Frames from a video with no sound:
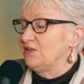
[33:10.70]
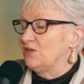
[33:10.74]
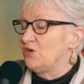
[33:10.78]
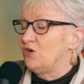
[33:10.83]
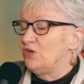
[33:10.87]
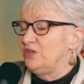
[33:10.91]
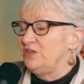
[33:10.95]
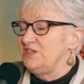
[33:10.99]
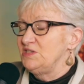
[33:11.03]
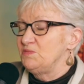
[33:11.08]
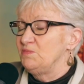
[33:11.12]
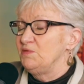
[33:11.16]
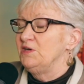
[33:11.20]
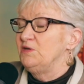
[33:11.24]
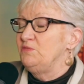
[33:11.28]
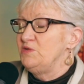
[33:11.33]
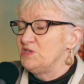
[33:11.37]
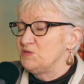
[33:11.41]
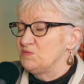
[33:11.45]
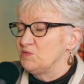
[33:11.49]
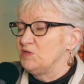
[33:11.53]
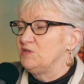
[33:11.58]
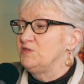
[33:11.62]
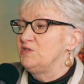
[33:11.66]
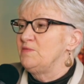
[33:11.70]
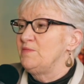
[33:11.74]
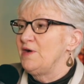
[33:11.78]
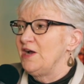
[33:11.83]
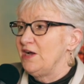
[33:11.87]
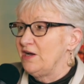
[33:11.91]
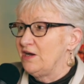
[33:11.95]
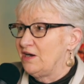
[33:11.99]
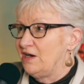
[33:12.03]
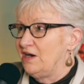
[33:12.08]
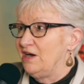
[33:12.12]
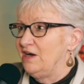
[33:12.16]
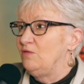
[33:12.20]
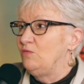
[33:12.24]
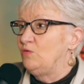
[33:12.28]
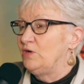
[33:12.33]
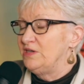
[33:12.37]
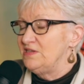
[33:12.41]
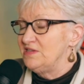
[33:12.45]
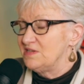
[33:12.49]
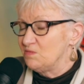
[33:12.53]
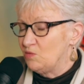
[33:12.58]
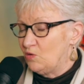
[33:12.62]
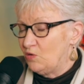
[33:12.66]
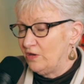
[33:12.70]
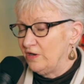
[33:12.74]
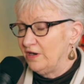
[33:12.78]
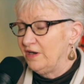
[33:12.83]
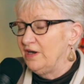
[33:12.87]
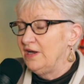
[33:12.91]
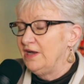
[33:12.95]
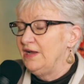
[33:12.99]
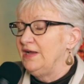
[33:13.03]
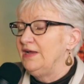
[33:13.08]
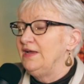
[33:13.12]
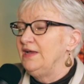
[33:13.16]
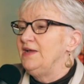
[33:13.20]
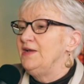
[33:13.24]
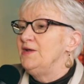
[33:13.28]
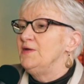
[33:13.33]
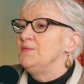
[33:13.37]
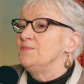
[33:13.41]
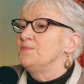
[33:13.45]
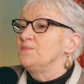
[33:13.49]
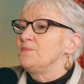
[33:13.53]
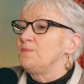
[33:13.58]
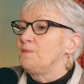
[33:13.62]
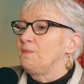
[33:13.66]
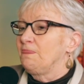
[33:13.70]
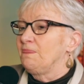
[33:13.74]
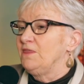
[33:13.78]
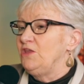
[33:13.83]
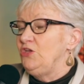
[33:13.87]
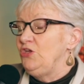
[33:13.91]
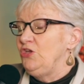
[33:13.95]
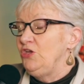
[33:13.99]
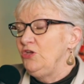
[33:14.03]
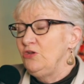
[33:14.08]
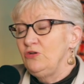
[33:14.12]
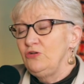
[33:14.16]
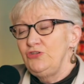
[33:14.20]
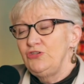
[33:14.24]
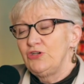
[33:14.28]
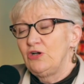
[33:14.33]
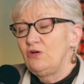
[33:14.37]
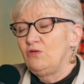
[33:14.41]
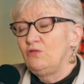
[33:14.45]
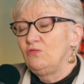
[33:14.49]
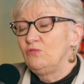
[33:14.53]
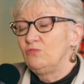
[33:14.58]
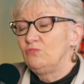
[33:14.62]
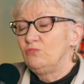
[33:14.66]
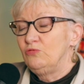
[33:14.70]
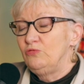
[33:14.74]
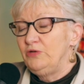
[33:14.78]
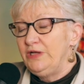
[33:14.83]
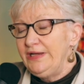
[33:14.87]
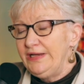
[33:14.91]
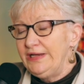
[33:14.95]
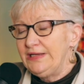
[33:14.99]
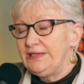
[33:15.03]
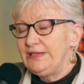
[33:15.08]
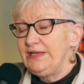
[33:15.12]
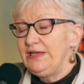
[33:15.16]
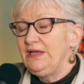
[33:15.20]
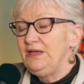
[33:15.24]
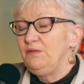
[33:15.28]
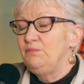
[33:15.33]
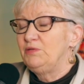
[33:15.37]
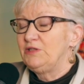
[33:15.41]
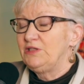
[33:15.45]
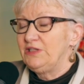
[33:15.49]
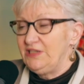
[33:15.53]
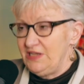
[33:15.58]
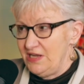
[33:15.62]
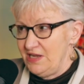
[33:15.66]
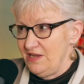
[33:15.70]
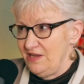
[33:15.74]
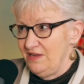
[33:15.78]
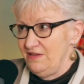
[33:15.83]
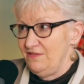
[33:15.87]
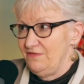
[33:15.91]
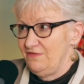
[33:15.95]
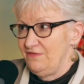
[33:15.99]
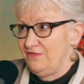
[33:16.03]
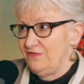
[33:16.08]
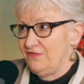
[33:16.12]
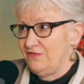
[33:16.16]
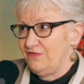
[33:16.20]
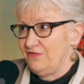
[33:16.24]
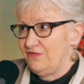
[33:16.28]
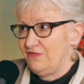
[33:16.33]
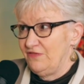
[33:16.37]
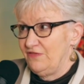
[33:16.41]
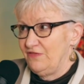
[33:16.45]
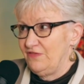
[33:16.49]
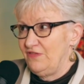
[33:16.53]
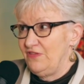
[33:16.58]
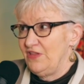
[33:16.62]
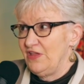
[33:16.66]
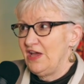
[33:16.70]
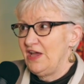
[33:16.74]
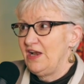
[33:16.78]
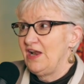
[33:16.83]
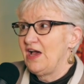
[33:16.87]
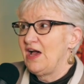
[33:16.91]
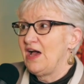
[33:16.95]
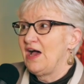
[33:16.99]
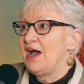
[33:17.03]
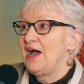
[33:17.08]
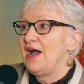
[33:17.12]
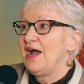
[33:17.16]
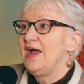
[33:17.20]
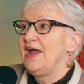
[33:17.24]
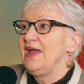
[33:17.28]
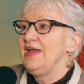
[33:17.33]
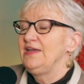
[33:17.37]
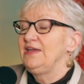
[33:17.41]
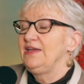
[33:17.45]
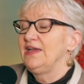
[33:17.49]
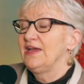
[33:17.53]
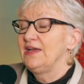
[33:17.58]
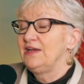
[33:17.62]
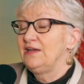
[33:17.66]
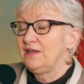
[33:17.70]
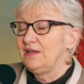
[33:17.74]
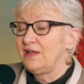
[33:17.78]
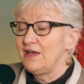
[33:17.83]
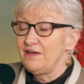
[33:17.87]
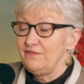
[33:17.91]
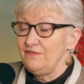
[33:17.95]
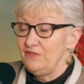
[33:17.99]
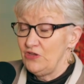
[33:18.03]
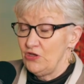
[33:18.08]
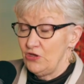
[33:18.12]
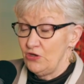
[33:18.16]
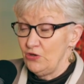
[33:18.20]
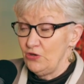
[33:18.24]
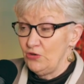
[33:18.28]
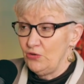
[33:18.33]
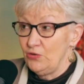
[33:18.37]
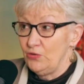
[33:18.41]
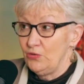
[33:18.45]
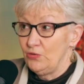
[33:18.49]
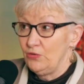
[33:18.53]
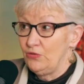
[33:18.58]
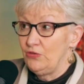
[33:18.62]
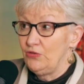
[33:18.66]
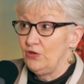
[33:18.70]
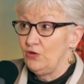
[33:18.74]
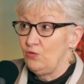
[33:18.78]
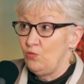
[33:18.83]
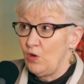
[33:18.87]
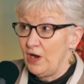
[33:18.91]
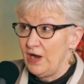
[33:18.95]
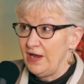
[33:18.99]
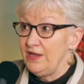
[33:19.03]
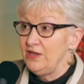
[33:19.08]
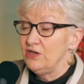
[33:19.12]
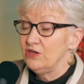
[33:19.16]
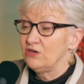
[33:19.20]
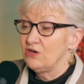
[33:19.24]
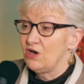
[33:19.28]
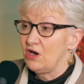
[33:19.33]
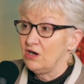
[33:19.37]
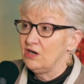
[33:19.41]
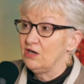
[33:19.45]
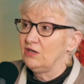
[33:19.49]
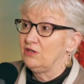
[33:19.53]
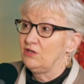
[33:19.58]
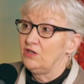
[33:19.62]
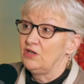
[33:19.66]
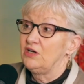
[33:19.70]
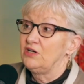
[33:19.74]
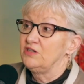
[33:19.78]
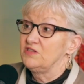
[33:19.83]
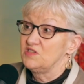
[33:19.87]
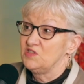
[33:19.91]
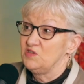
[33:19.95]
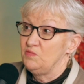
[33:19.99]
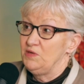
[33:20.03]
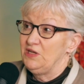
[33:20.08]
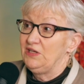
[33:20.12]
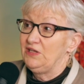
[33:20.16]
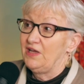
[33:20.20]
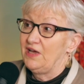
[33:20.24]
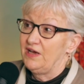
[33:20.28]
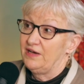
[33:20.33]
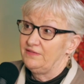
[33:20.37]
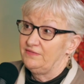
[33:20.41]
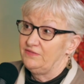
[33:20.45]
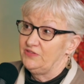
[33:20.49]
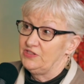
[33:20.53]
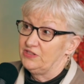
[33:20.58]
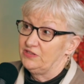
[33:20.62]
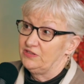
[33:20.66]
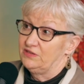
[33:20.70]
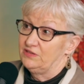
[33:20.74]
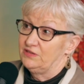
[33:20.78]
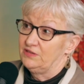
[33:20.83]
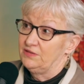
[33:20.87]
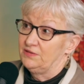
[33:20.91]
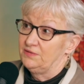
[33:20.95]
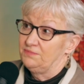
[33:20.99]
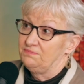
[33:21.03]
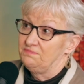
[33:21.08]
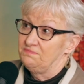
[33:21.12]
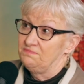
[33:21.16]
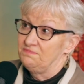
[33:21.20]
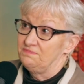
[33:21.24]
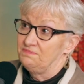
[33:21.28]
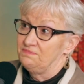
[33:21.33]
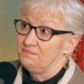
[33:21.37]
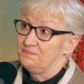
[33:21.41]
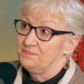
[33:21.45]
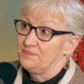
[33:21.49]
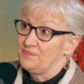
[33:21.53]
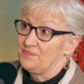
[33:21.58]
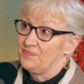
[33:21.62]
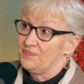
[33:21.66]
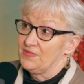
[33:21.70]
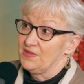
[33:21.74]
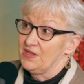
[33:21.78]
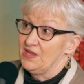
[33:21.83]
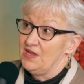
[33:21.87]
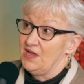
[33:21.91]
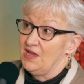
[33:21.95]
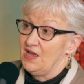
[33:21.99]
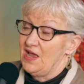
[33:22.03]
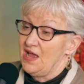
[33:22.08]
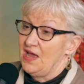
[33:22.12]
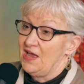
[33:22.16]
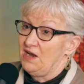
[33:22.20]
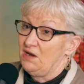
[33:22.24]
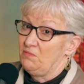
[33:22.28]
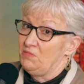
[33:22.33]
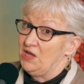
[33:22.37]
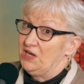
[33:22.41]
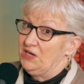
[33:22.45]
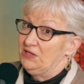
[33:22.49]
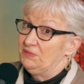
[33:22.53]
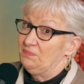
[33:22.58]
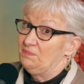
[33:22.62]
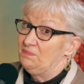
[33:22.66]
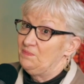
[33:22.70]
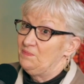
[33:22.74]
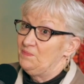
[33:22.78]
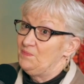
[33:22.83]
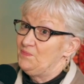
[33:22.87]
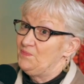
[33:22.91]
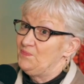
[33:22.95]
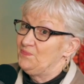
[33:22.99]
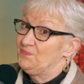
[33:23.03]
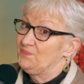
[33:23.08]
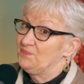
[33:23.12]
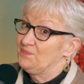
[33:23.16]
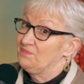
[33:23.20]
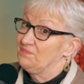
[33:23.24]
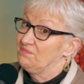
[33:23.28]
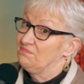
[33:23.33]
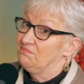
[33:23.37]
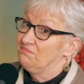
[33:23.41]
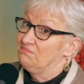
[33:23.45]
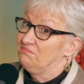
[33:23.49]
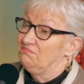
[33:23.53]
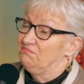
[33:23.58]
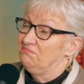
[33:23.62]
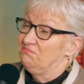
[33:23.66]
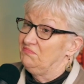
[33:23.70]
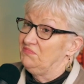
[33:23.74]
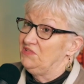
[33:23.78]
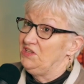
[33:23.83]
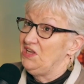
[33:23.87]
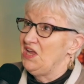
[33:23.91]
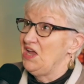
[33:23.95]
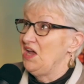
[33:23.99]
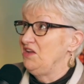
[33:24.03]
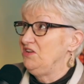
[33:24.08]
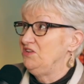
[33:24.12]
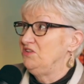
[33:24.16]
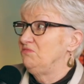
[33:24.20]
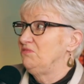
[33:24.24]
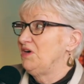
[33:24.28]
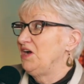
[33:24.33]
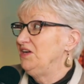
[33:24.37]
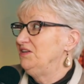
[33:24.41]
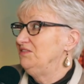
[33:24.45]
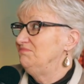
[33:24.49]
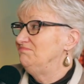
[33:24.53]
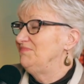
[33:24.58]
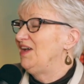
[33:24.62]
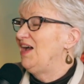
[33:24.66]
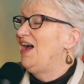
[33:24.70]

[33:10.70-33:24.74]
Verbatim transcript: the Holy Spirit whispered to my heart once more you don't really believe that I can love you the way your heart longs to be loved. And I'm y- like, Yeah. Yeah, you're right.